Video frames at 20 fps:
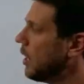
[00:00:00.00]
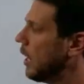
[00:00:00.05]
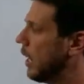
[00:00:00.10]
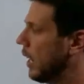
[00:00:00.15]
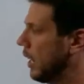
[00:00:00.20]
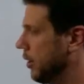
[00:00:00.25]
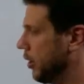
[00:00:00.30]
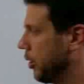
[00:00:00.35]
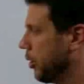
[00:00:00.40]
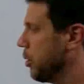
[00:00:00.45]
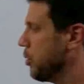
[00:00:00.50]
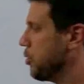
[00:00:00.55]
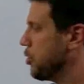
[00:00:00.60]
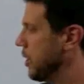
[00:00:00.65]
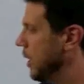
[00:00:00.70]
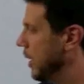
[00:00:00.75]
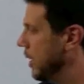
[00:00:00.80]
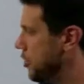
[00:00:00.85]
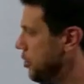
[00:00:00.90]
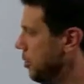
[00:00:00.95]
And
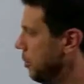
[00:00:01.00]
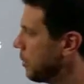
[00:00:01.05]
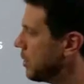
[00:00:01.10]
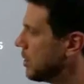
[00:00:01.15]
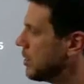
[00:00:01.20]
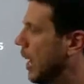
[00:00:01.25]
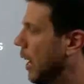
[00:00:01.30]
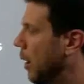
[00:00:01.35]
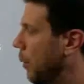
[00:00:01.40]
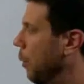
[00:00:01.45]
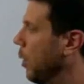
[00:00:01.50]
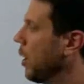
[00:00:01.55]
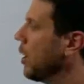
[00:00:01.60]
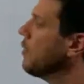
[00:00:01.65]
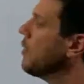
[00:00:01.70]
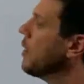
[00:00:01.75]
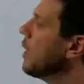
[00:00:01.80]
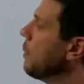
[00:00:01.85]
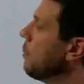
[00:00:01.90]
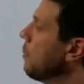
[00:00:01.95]
negotiation was not one
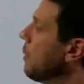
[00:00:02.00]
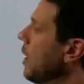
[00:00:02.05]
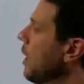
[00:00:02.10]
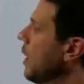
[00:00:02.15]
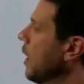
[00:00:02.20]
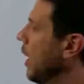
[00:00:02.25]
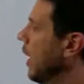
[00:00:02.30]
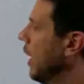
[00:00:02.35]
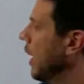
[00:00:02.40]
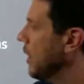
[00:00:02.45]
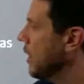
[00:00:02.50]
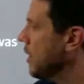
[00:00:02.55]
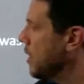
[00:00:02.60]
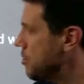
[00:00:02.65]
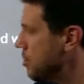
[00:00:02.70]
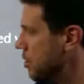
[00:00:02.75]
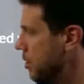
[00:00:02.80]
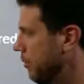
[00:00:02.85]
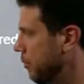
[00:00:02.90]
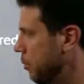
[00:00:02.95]
of them.
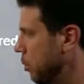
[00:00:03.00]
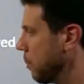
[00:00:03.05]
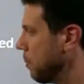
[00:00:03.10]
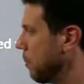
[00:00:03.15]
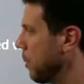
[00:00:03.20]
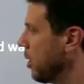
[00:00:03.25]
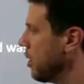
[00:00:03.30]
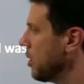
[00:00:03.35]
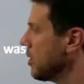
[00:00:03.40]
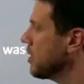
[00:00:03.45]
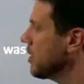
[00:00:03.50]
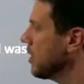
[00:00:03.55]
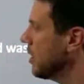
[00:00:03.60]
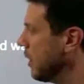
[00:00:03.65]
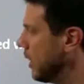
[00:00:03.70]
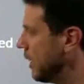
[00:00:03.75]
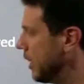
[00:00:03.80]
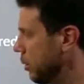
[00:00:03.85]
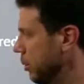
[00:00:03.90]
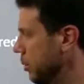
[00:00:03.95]
These are the 4 parts:
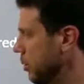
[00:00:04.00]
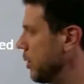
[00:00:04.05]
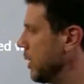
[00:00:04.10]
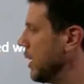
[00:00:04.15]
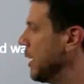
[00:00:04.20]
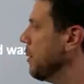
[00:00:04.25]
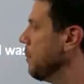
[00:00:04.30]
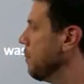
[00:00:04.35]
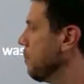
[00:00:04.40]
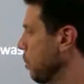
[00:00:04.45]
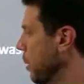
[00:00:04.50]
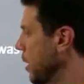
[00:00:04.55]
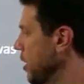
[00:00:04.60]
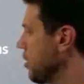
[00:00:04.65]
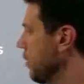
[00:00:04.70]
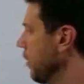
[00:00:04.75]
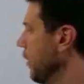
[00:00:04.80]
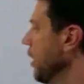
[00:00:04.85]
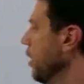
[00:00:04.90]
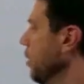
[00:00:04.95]
legal duty, breach
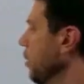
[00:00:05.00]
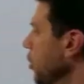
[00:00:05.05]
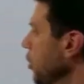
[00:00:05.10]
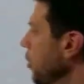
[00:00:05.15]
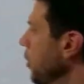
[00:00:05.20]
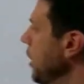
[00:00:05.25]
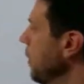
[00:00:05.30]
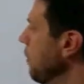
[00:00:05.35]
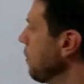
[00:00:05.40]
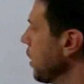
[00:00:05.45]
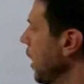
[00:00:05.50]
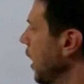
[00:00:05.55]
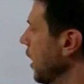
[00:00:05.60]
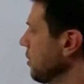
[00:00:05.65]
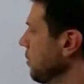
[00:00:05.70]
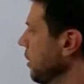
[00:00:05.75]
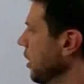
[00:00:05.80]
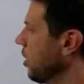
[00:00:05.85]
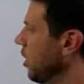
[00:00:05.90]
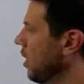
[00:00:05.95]
of legal duty,
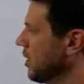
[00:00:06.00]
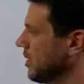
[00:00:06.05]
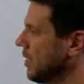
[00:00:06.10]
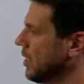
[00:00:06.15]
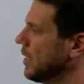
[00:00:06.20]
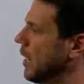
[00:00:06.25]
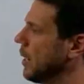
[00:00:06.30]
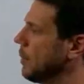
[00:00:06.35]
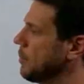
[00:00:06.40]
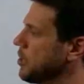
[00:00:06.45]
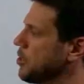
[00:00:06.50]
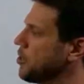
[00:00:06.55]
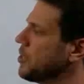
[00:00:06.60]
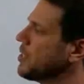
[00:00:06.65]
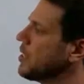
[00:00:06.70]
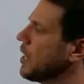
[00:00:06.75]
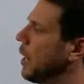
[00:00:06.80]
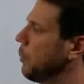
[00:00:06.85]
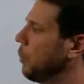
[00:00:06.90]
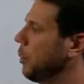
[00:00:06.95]
proximate cause, and
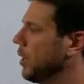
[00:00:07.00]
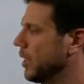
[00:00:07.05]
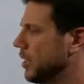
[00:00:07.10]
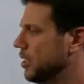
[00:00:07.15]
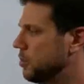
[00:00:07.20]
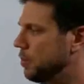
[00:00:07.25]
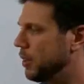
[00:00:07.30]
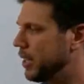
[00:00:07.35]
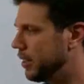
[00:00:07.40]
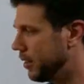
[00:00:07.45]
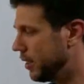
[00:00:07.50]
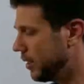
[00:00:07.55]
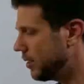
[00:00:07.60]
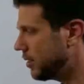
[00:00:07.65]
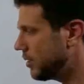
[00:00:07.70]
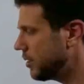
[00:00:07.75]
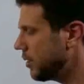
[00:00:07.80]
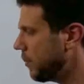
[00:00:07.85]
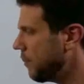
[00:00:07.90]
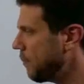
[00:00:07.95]
damages. I will explain
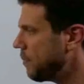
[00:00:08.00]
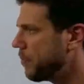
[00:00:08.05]
this.